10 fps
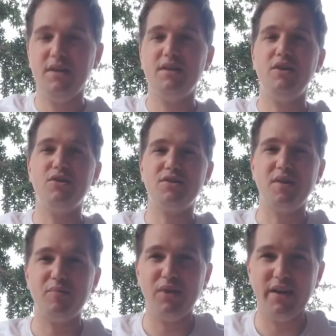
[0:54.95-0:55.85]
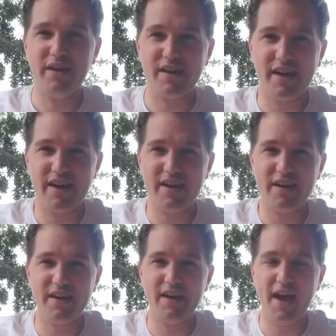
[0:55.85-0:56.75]
Notice I'm playing
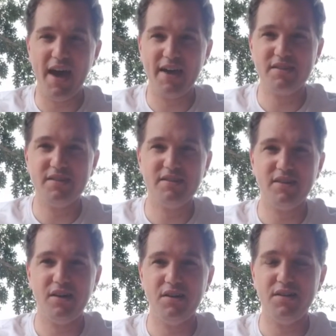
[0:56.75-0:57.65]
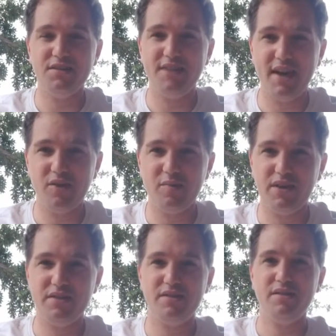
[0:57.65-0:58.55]
a accent on the
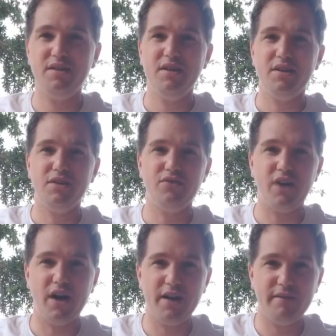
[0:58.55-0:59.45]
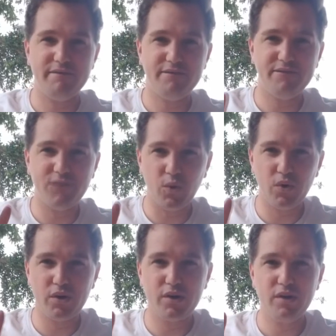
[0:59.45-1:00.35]
downbeat. You've got
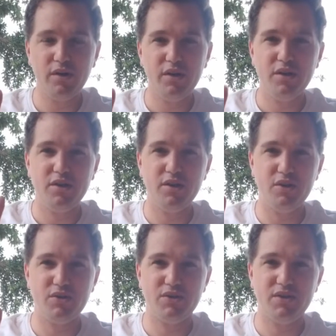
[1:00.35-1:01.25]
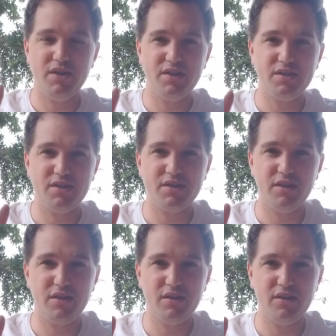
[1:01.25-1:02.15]
4 notes in a
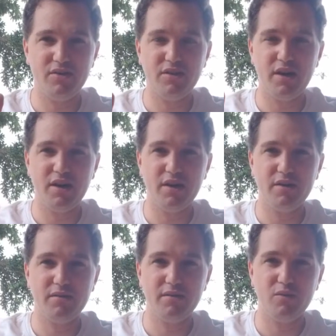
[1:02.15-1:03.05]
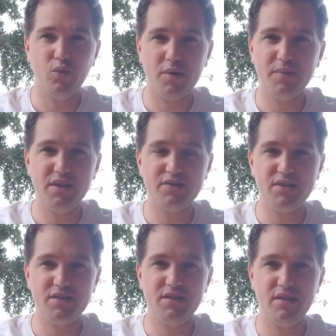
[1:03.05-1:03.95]
16th note, one beat of
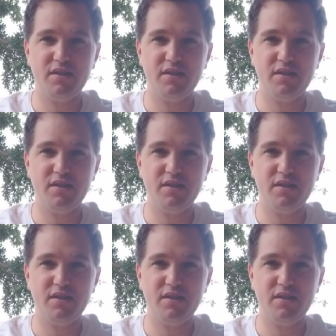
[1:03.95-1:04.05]
16th